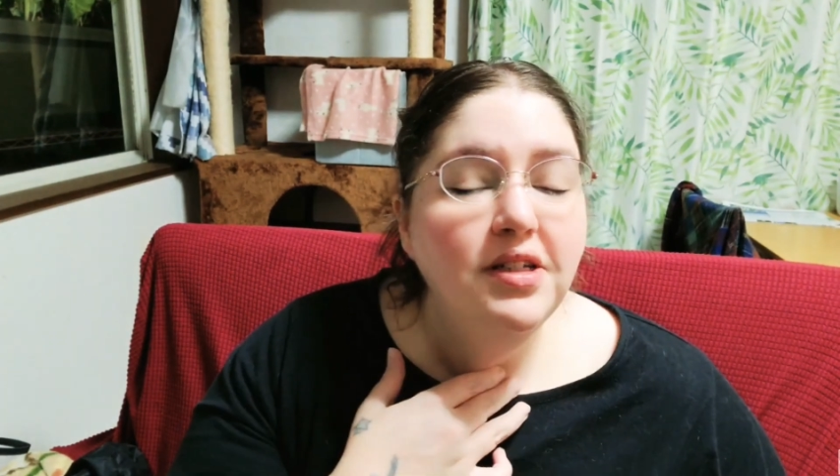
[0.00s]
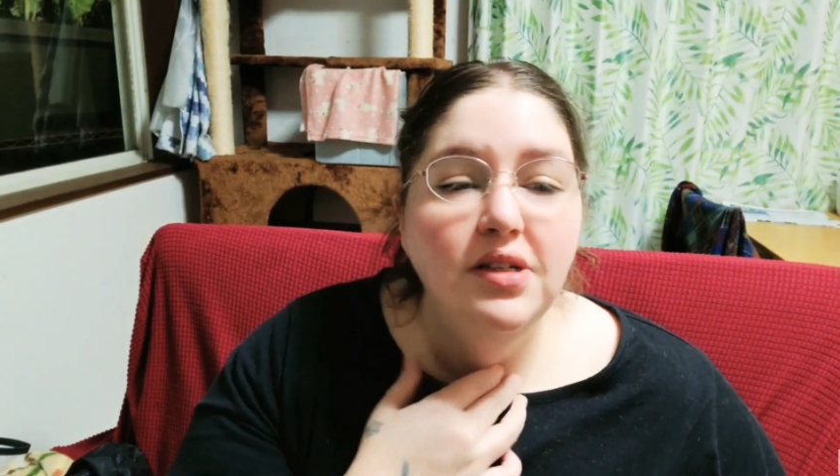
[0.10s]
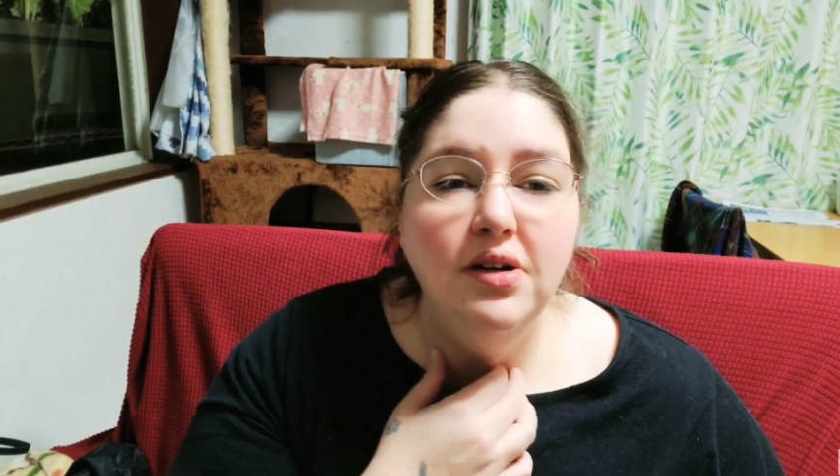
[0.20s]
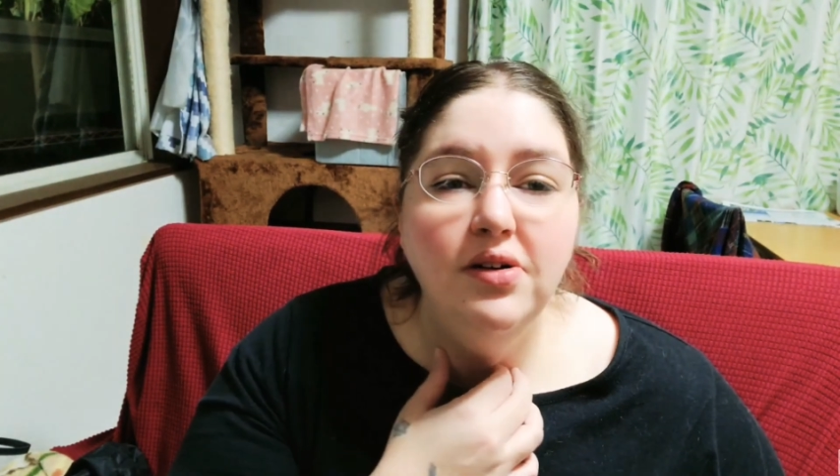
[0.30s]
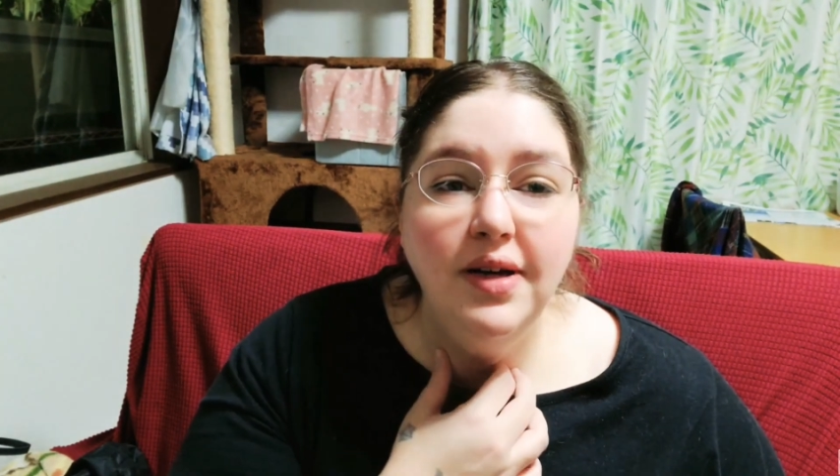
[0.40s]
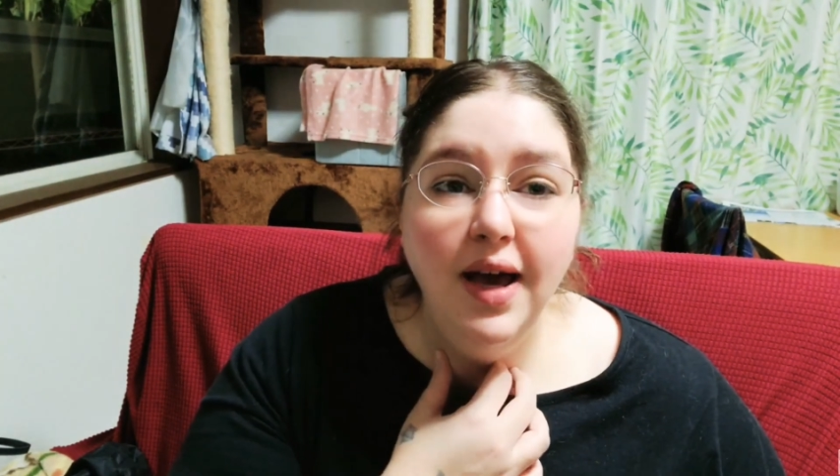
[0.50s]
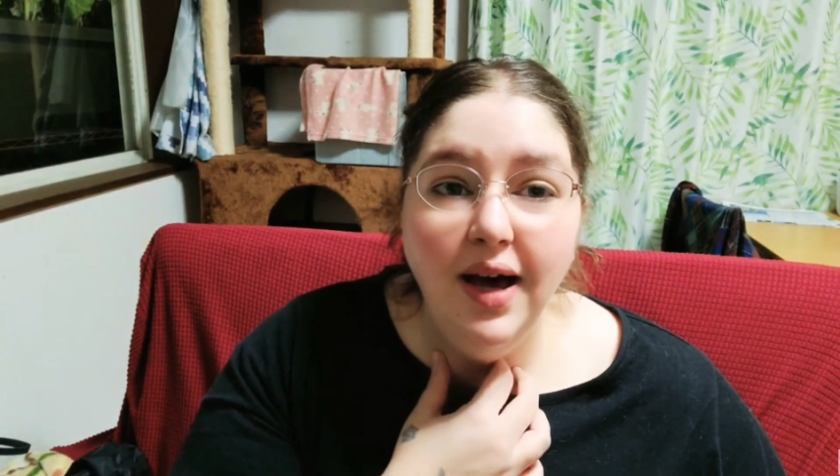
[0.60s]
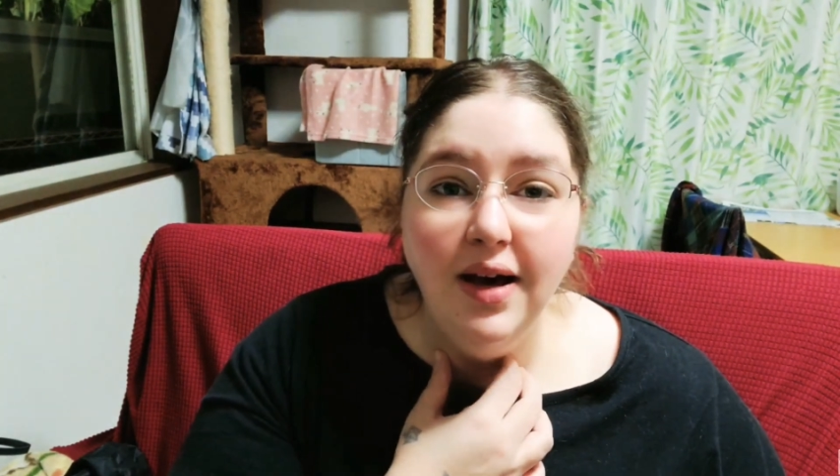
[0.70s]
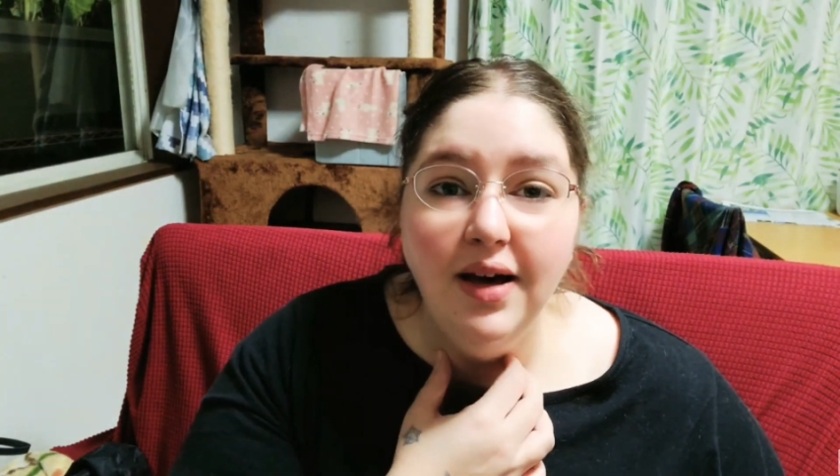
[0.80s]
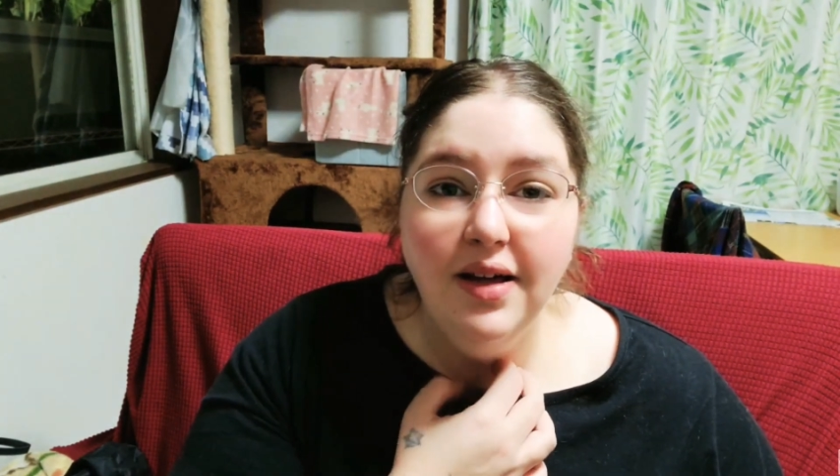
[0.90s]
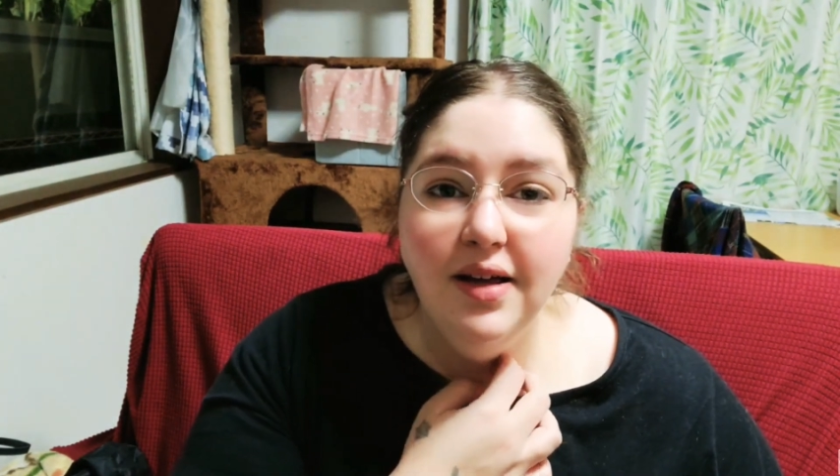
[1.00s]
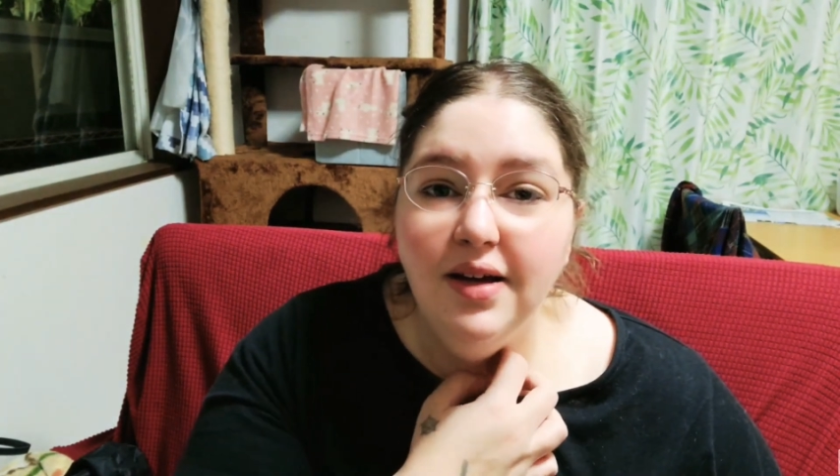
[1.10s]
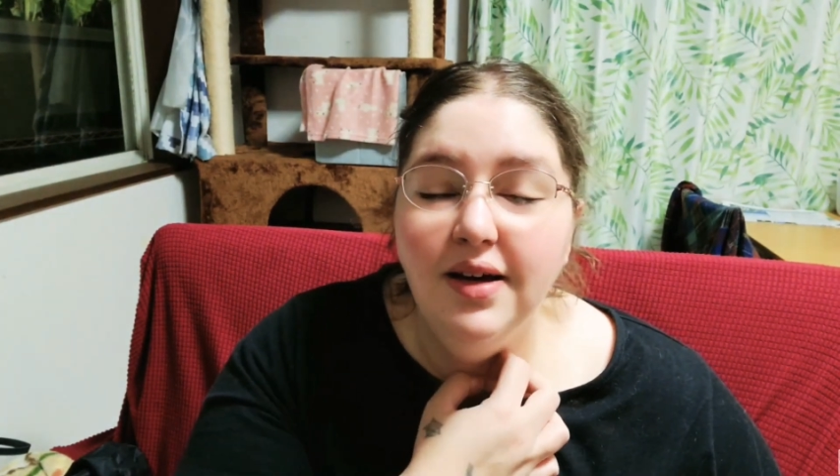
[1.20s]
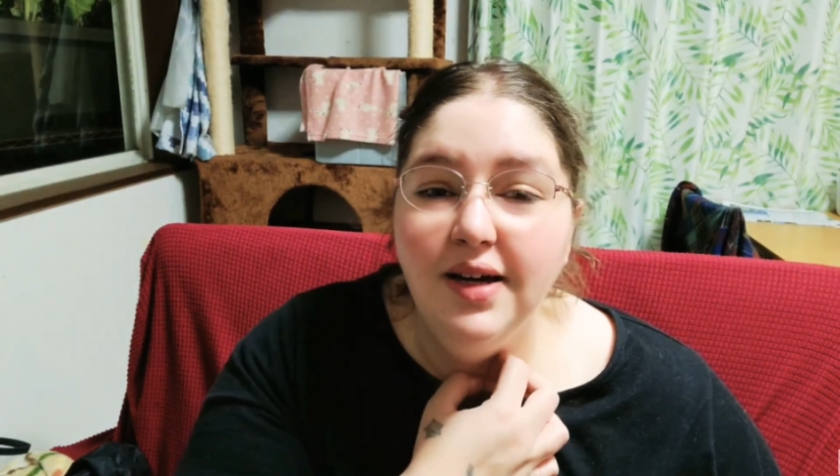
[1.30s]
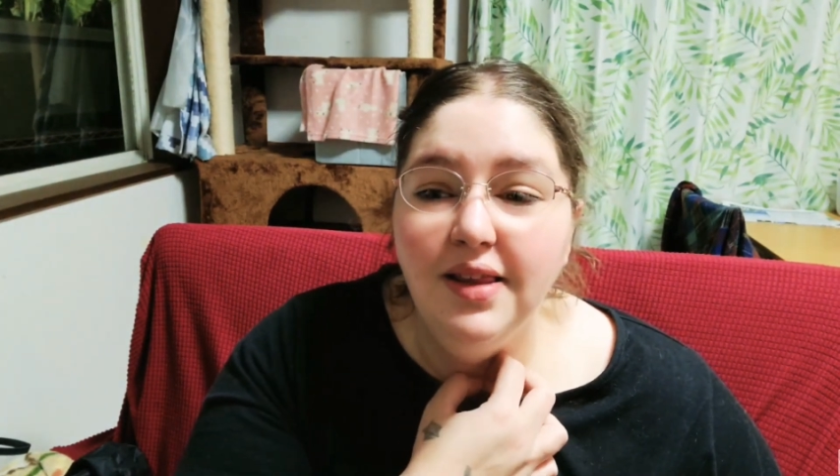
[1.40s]
So yeah,
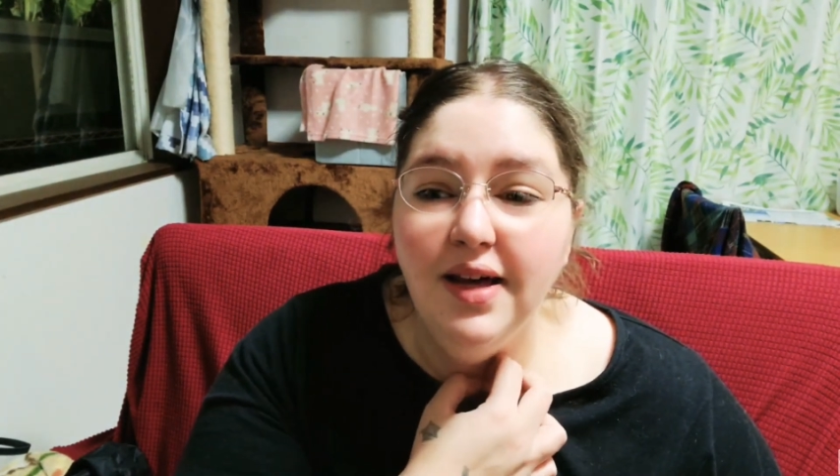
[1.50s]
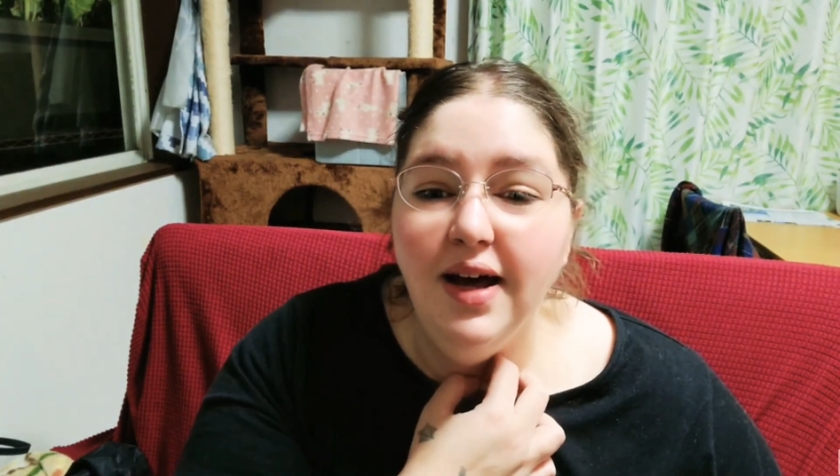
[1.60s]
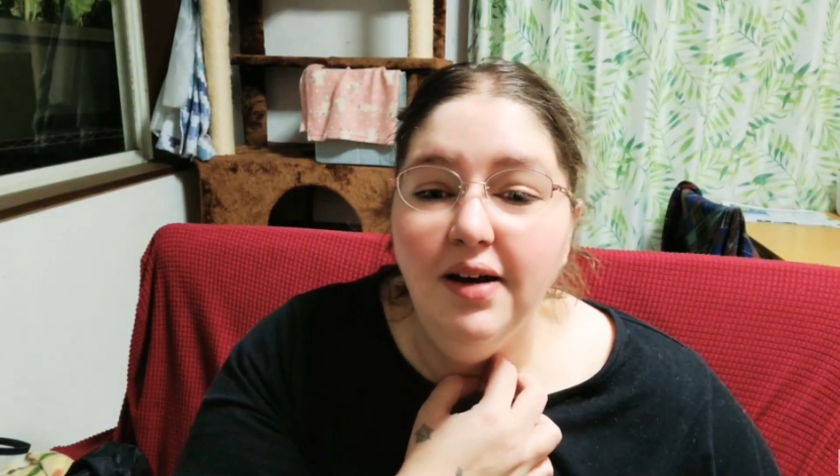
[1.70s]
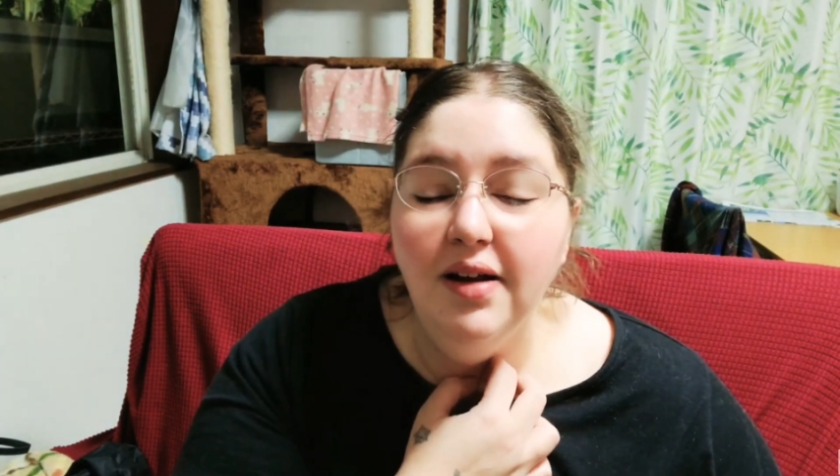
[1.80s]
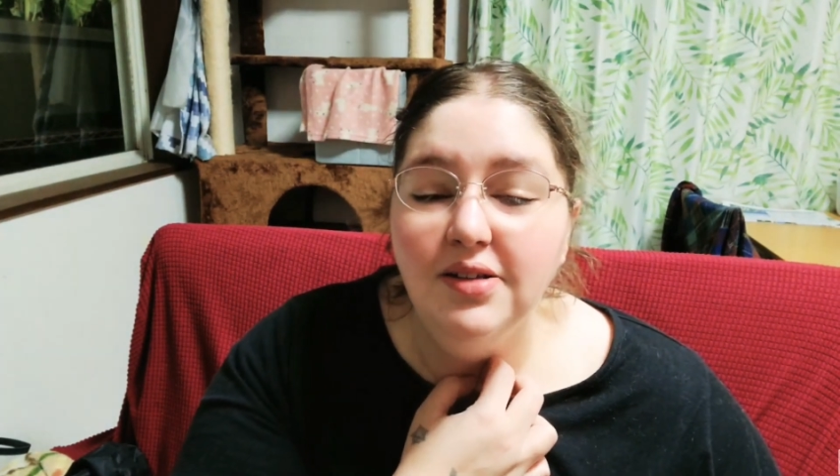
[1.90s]
I got that.